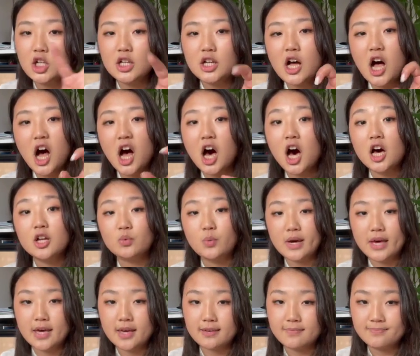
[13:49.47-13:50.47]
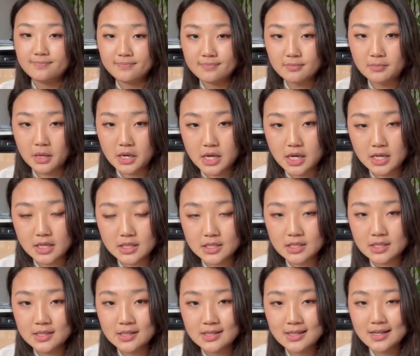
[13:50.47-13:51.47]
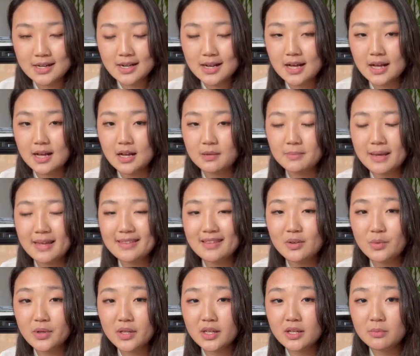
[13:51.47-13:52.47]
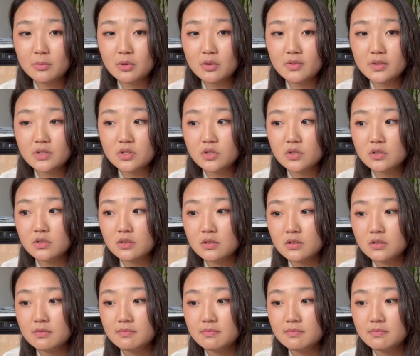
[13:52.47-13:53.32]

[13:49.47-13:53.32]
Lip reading: hardware part. And then we're gonna move into